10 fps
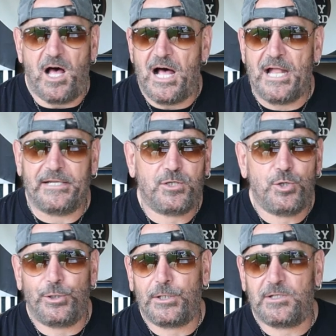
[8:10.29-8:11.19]
on
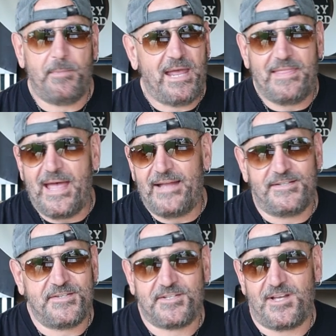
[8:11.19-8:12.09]
cooked, man. That
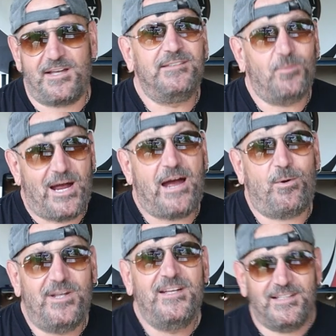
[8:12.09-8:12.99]
is, wow,
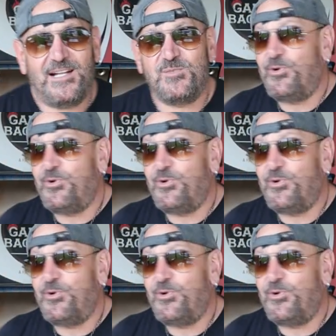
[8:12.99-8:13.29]
that's